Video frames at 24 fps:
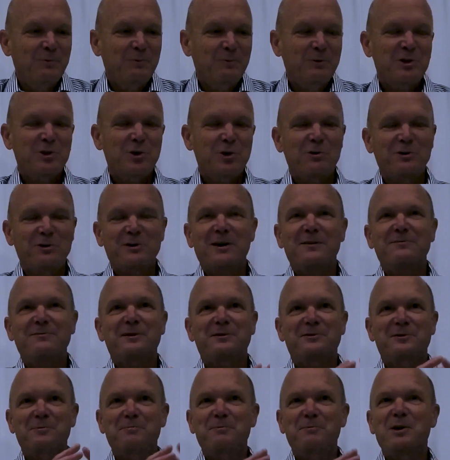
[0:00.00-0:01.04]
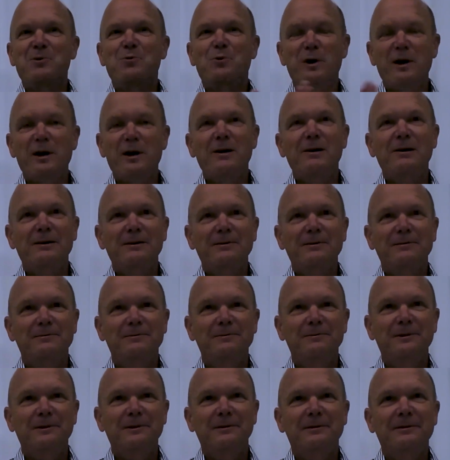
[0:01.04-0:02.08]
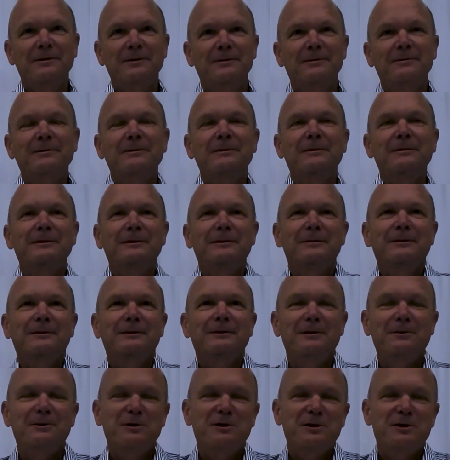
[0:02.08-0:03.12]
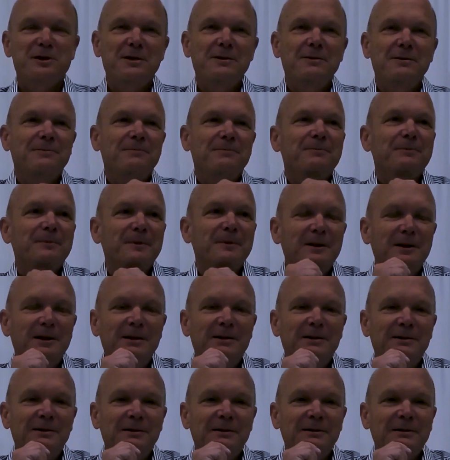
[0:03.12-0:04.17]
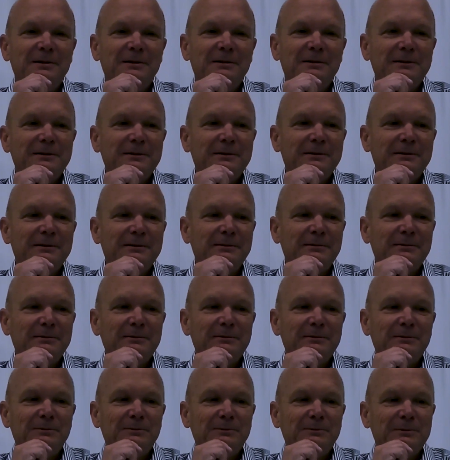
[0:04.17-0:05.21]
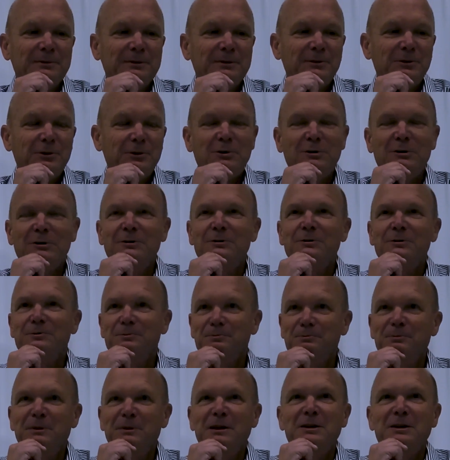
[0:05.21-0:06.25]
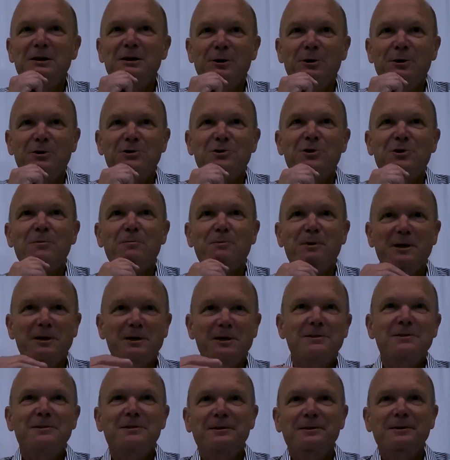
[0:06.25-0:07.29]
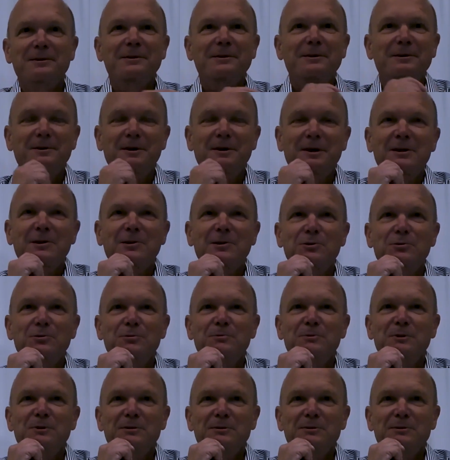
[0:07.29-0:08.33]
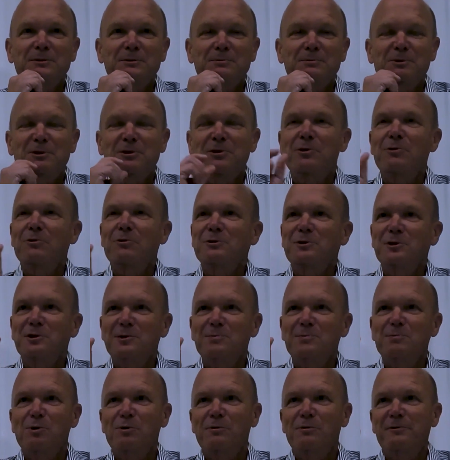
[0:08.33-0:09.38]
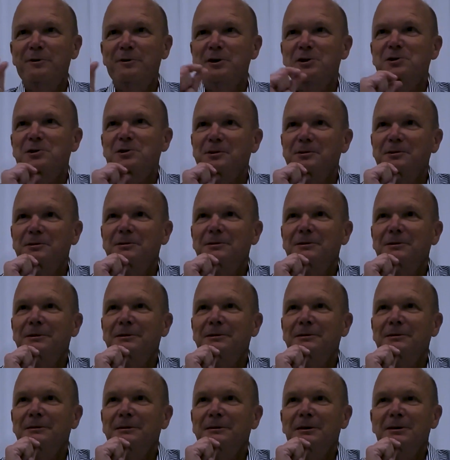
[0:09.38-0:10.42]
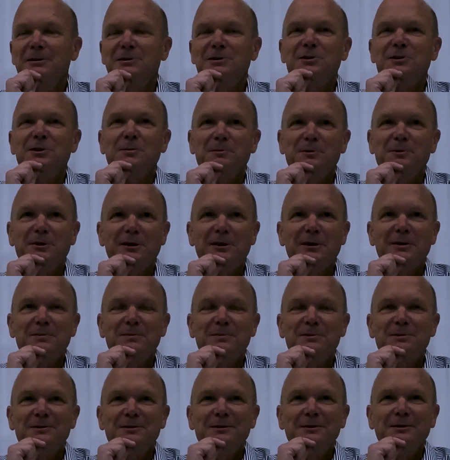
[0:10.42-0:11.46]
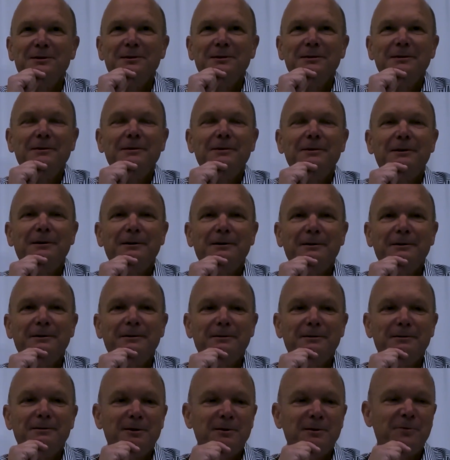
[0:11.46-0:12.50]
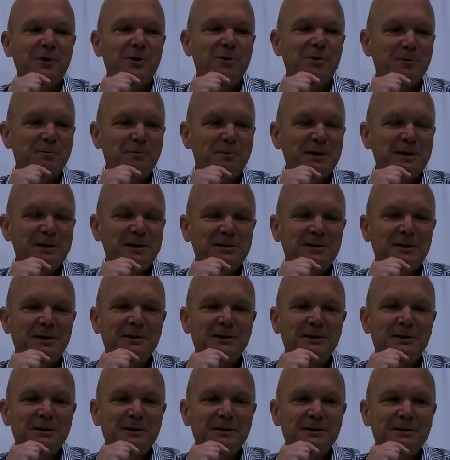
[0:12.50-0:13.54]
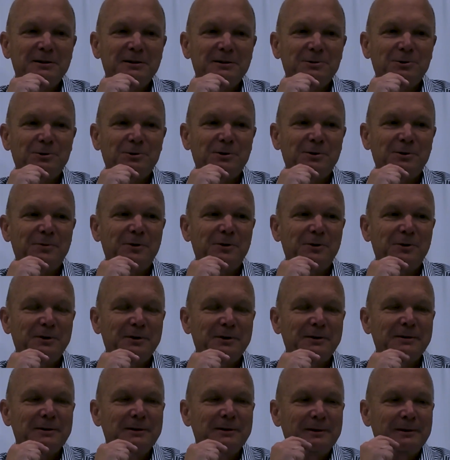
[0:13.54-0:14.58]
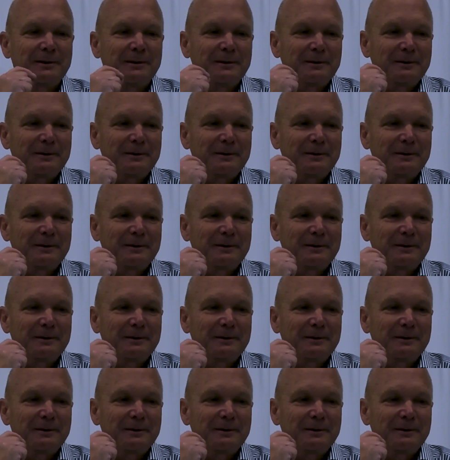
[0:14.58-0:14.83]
we show ourselves as a big whale in the sea, and there are many large companies that can do it, but there are also small fish, and sometimes the very best ideas or the very